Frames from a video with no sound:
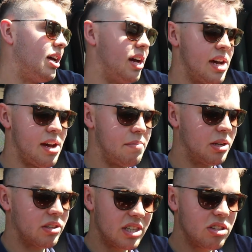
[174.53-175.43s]
You
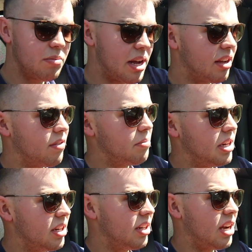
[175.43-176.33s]
don't see too many of them,
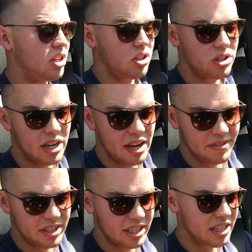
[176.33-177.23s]
and I sure
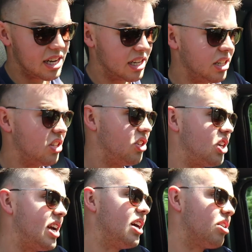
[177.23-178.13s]
haven't seen any
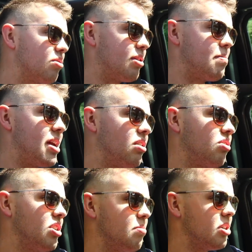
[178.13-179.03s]
JLs with a manual
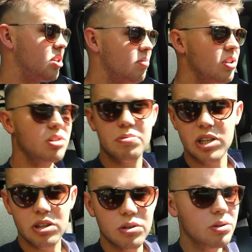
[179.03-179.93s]
transmission, which is
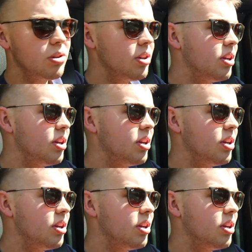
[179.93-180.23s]
pretty cool.